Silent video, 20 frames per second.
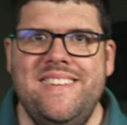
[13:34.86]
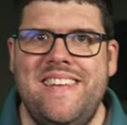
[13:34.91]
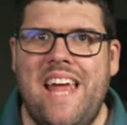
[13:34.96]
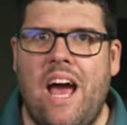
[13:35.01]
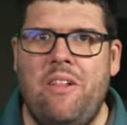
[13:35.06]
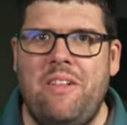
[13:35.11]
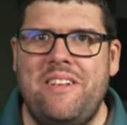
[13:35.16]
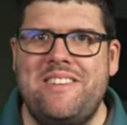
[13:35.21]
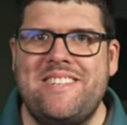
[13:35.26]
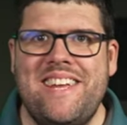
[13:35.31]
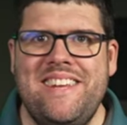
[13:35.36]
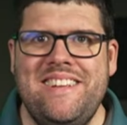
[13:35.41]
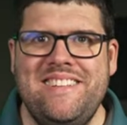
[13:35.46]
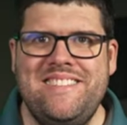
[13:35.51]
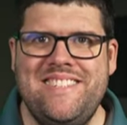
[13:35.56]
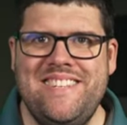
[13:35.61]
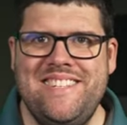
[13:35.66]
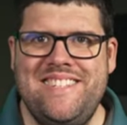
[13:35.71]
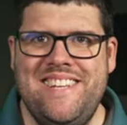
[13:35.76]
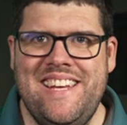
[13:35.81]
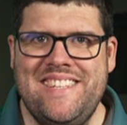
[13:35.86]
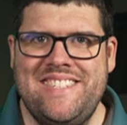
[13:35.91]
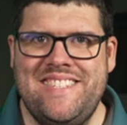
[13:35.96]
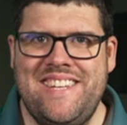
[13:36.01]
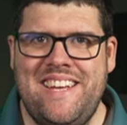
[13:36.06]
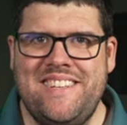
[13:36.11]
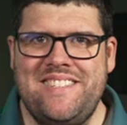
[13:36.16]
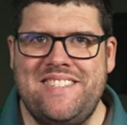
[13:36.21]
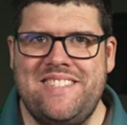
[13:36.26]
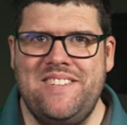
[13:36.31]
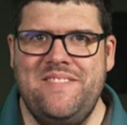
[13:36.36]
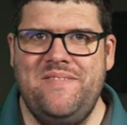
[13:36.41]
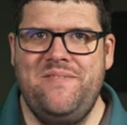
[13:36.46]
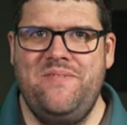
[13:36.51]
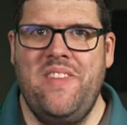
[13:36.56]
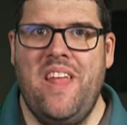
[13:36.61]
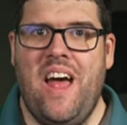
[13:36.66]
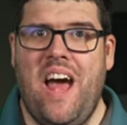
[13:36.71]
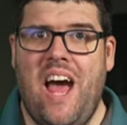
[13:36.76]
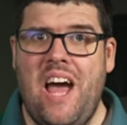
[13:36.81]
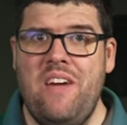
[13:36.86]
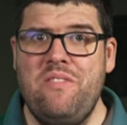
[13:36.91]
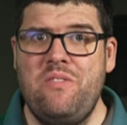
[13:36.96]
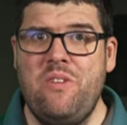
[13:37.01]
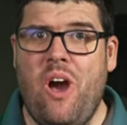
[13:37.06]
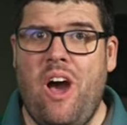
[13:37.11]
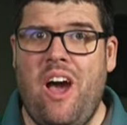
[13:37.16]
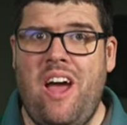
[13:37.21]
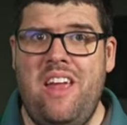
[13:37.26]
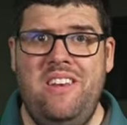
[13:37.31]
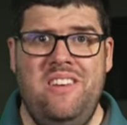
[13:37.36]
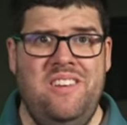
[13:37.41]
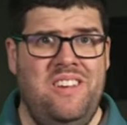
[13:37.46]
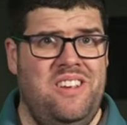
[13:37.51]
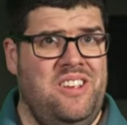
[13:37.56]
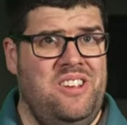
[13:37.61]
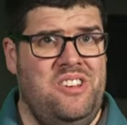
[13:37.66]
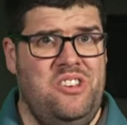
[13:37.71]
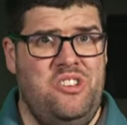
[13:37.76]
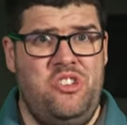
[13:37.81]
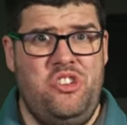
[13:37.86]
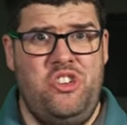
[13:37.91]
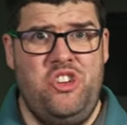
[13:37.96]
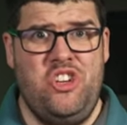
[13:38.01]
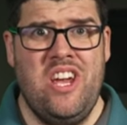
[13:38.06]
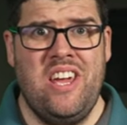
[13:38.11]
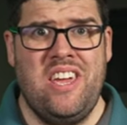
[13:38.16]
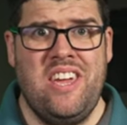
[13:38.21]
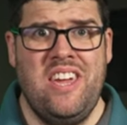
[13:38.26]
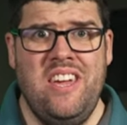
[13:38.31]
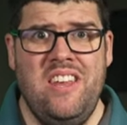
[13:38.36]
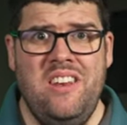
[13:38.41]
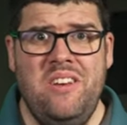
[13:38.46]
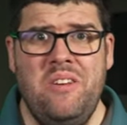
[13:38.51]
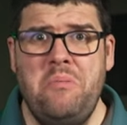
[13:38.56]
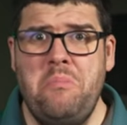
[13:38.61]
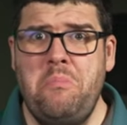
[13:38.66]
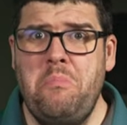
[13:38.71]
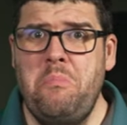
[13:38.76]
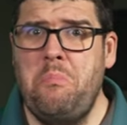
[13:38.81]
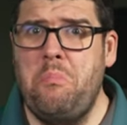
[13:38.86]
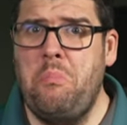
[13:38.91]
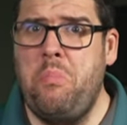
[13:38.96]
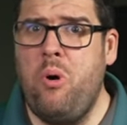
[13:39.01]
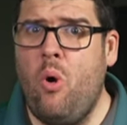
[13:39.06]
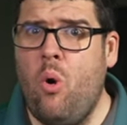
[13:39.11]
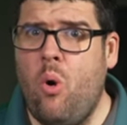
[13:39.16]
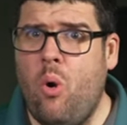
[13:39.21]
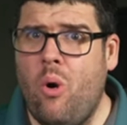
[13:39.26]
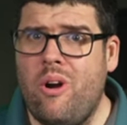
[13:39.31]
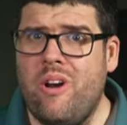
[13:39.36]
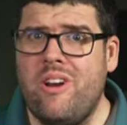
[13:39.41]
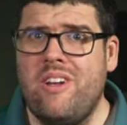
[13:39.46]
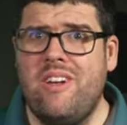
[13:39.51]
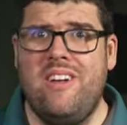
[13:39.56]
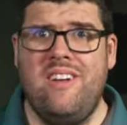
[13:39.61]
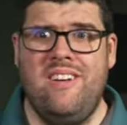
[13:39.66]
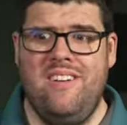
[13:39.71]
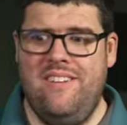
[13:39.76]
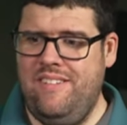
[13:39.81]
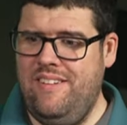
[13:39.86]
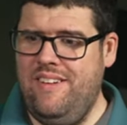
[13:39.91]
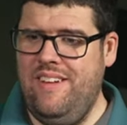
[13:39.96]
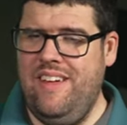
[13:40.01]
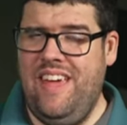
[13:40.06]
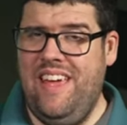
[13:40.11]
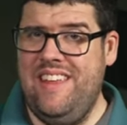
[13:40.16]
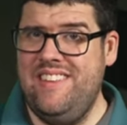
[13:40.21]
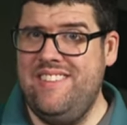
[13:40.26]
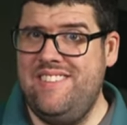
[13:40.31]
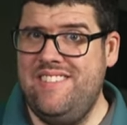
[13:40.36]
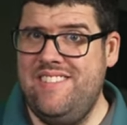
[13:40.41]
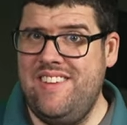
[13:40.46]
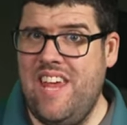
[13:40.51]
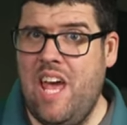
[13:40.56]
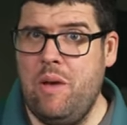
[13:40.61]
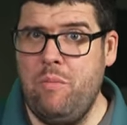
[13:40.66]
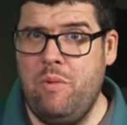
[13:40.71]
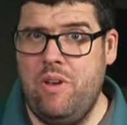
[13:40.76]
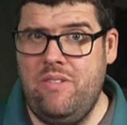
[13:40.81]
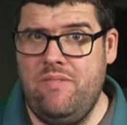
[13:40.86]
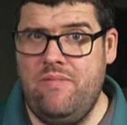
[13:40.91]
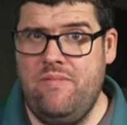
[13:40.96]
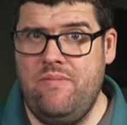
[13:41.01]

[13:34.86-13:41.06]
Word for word: Now let's get into the taste test. I've got chicken, pork, and salmon,